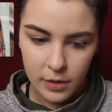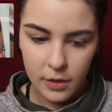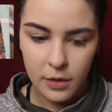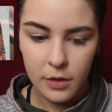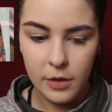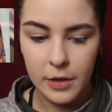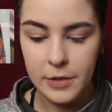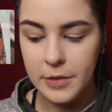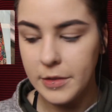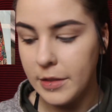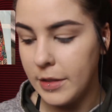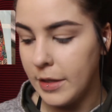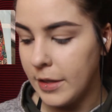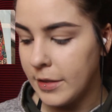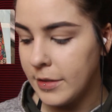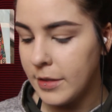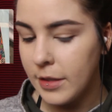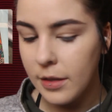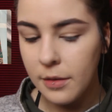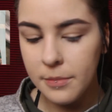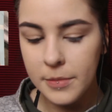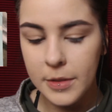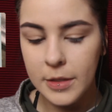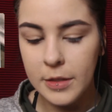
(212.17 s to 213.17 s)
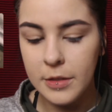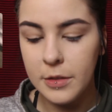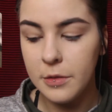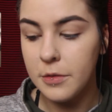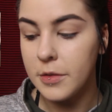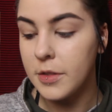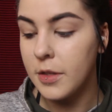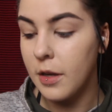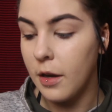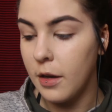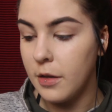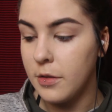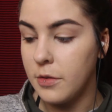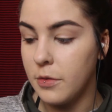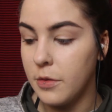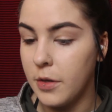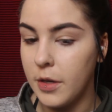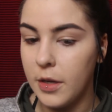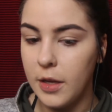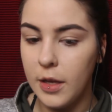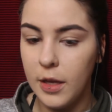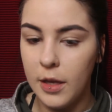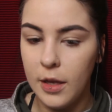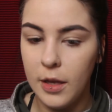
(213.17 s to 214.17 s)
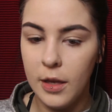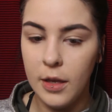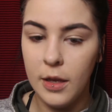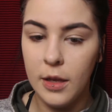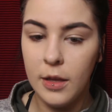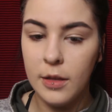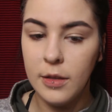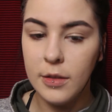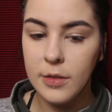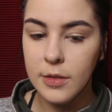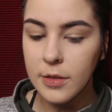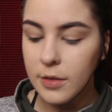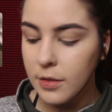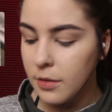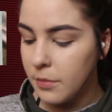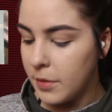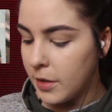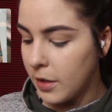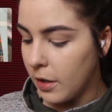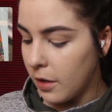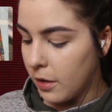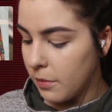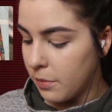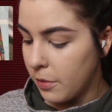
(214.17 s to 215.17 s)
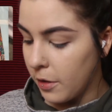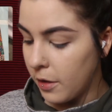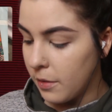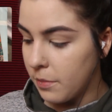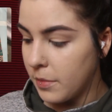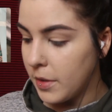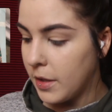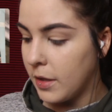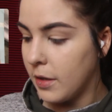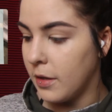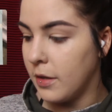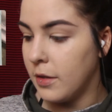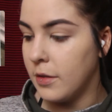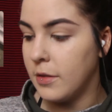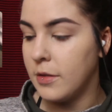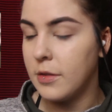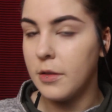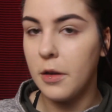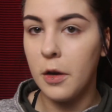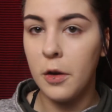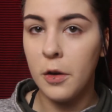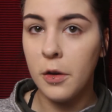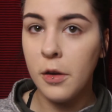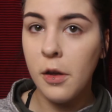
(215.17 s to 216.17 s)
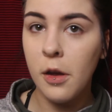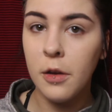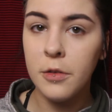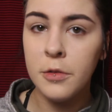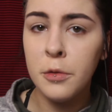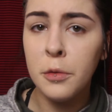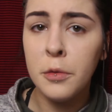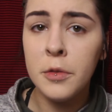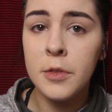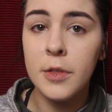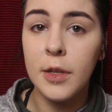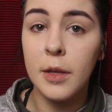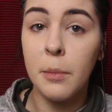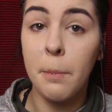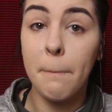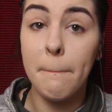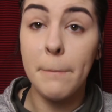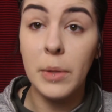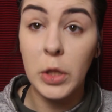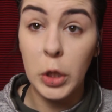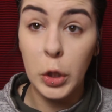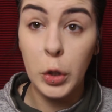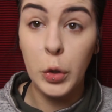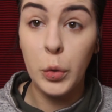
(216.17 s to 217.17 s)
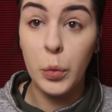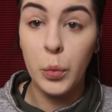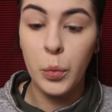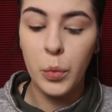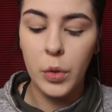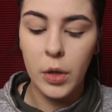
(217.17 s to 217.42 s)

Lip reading: Okay, so the next thing I'm gonna do is contour, and this is gonna be the hard part because her contour is like blue.